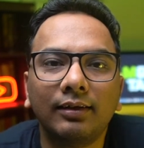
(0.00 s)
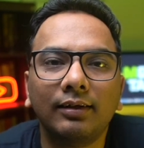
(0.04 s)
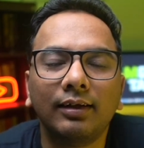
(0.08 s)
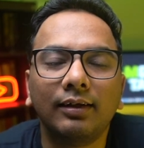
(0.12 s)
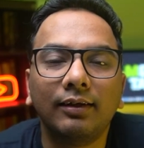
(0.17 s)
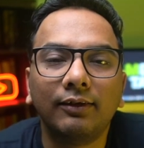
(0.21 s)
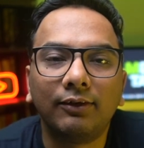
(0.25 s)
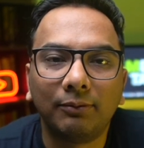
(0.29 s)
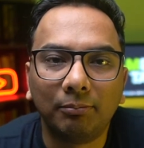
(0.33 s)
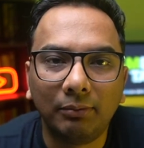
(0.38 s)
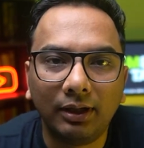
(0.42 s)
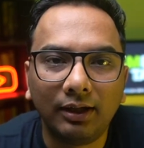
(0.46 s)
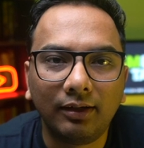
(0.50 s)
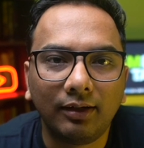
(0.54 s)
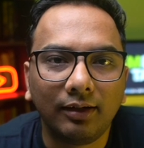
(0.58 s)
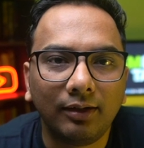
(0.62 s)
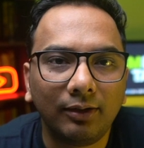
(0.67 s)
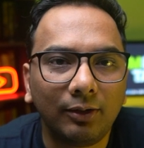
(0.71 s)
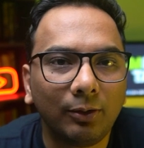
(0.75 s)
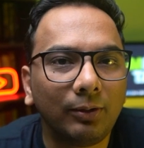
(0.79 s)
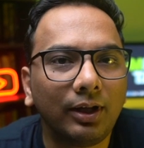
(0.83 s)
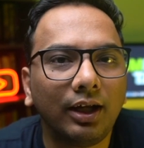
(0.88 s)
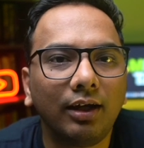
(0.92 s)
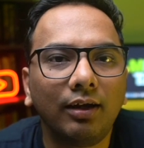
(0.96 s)
then it's better
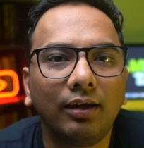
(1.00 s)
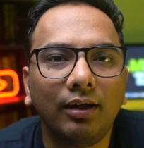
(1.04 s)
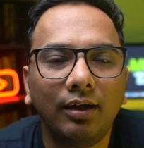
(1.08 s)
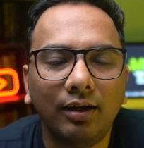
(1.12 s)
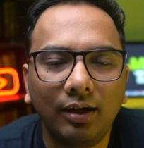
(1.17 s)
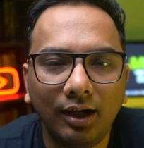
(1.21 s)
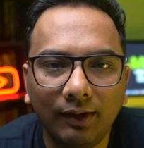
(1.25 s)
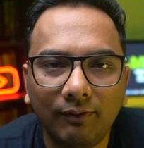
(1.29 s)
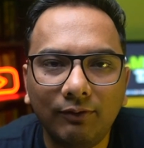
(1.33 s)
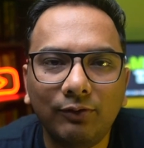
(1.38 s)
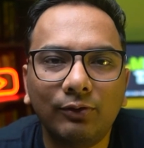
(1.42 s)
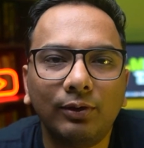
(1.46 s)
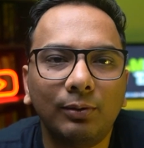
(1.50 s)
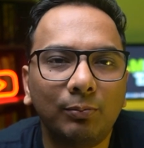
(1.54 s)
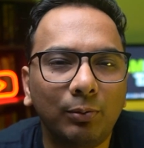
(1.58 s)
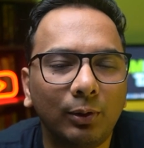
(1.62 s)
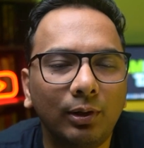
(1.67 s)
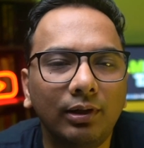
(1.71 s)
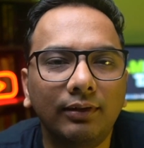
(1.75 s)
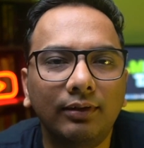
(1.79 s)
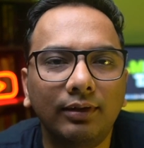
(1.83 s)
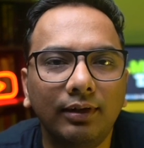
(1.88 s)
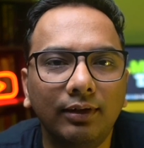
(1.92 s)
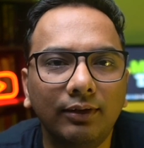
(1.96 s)
to take individual
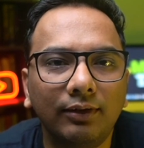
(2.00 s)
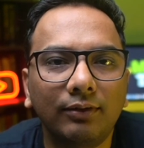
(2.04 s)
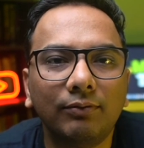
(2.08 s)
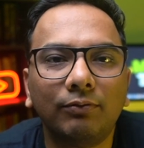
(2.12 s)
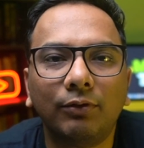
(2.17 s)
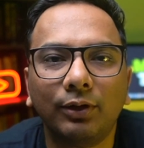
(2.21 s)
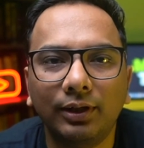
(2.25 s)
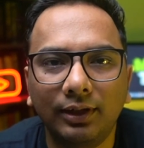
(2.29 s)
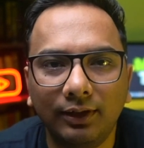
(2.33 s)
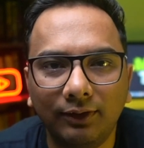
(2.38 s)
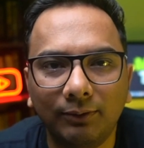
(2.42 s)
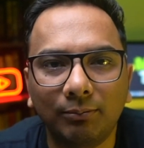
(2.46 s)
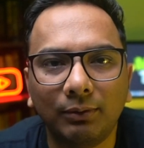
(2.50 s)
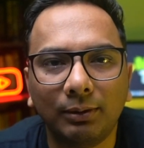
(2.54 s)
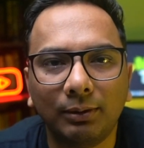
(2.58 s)
policies for these